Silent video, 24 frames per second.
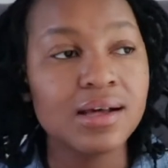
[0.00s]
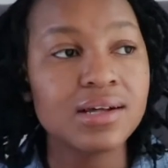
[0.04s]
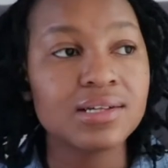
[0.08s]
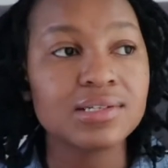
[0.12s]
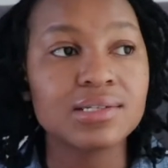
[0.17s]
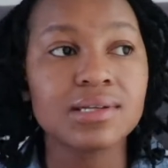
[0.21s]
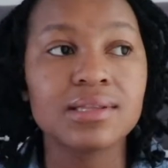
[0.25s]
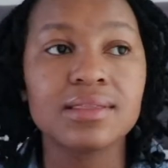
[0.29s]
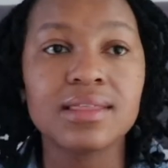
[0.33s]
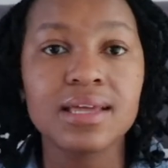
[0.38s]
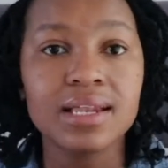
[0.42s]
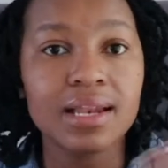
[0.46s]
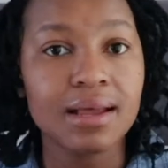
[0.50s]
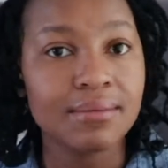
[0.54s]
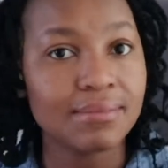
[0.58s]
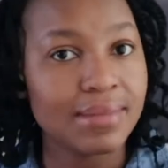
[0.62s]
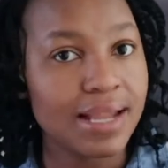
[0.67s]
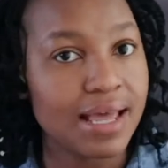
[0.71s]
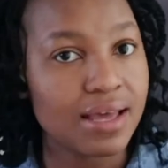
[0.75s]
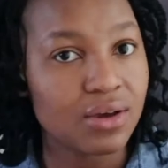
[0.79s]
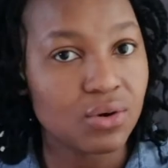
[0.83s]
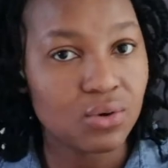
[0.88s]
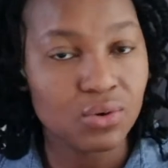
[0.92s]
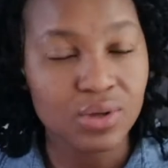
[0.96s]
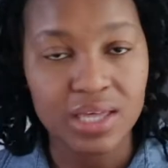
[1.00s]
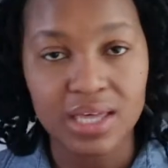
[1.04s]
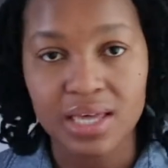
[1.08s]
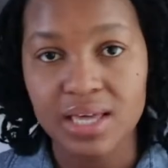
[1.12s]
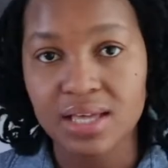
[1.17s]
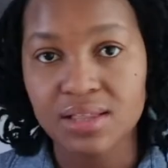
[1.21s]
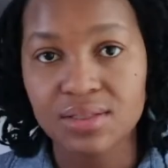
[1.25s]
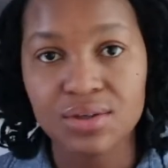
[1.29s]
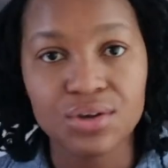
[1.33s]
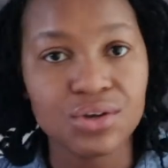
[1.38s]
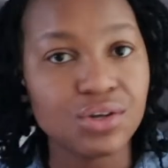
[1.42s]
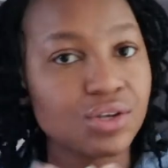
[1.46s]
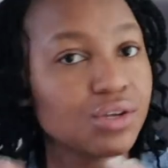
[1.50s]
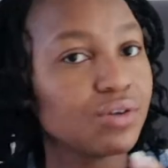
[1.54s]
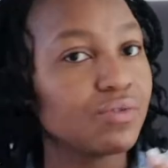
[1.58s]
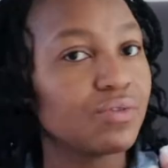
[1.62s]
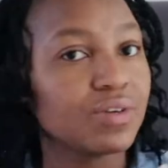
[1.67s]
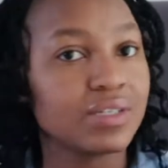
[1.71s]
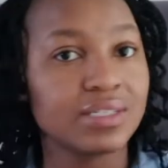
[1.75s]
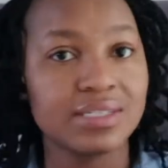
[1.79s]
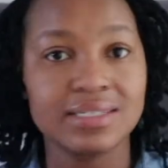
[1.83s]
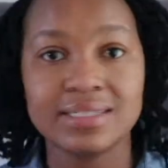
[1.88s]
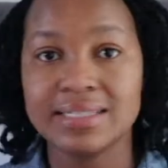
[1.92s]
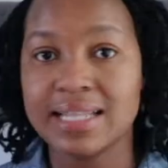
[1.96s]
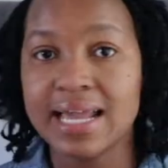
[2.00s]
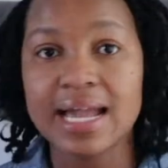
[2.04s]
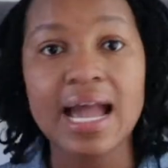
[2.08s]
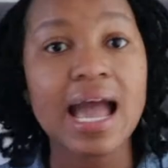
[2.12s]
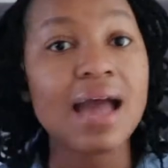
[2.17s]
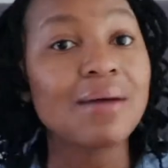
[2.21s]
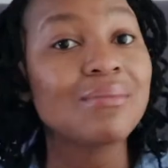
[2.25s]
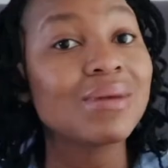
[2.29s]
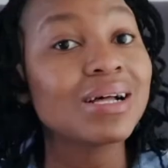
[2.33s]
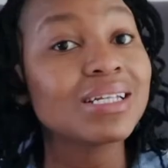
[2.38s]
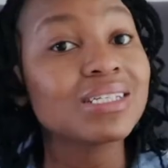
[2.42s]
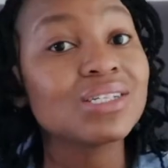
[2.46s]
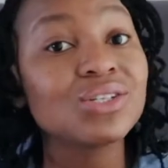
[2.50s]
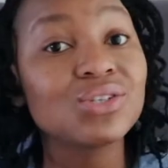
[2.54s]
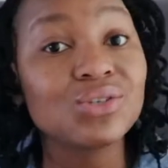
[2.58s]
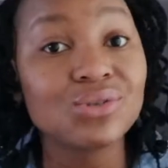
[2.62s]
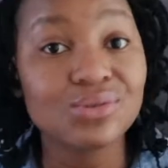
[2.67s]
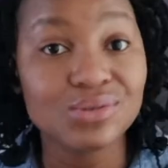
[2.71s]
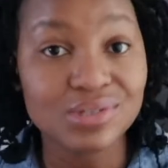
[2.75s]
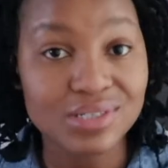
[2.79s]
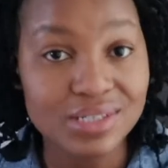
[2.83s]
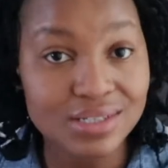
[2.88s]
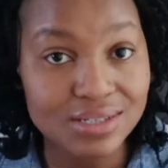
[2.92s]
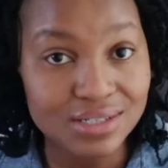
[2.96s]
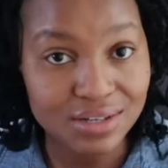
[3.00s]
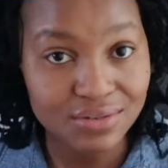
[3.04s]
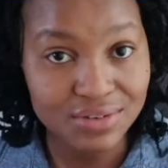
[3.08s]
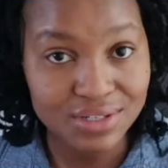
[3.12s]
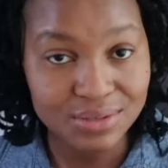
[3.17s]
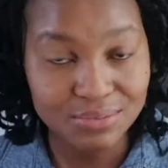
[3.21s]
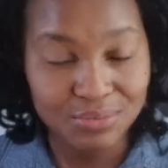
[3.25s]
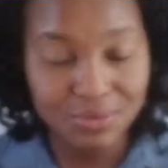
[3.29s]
So then I'm like, okay, the universe is like, I mustn't use the service